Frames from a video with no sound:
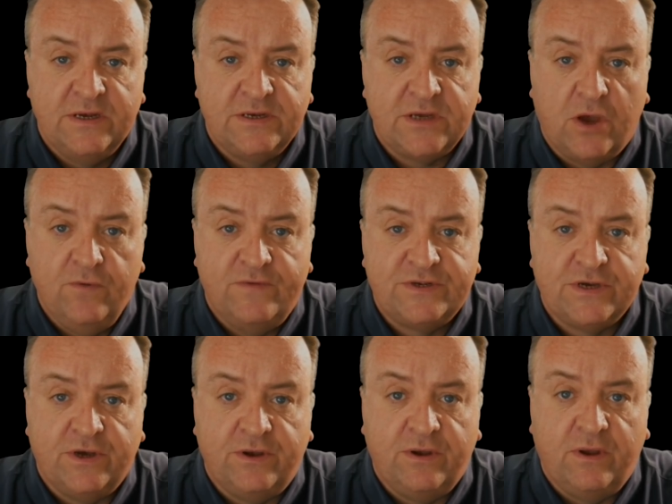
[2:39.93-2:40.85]
to
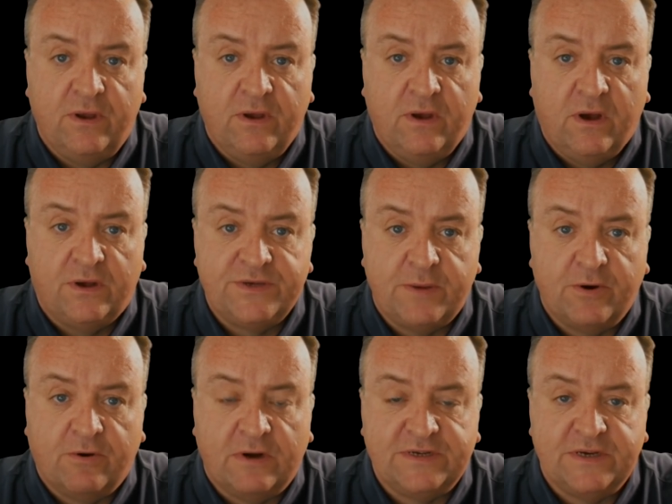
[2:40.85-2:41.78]
overturn our
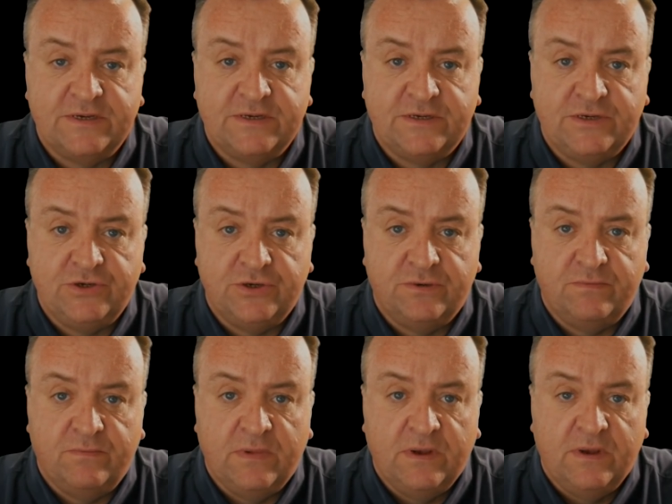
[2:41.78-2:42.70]
democratic decision,
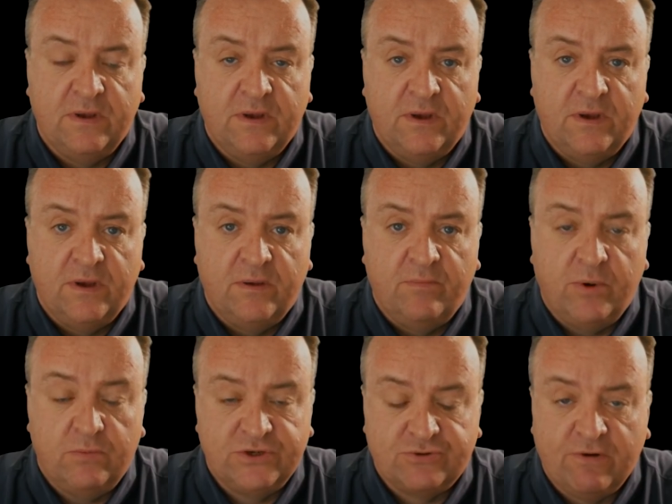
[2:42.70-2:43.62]

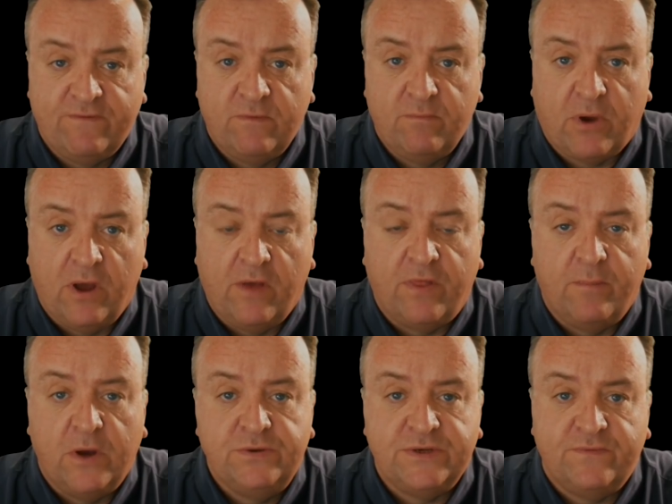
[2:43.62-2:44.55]
but was driven by other
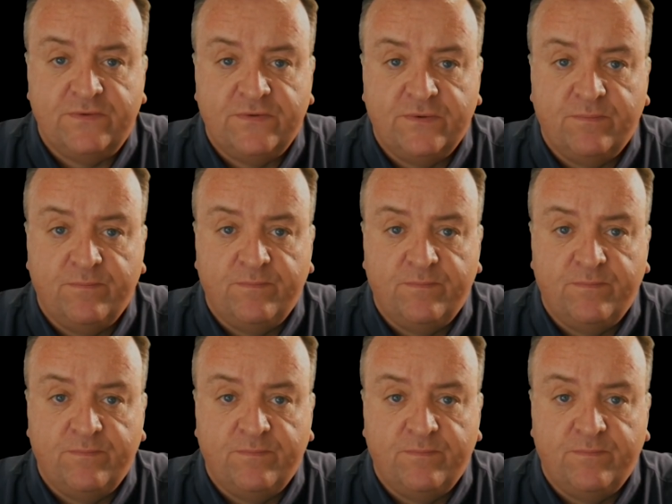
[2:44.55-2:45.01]
motives.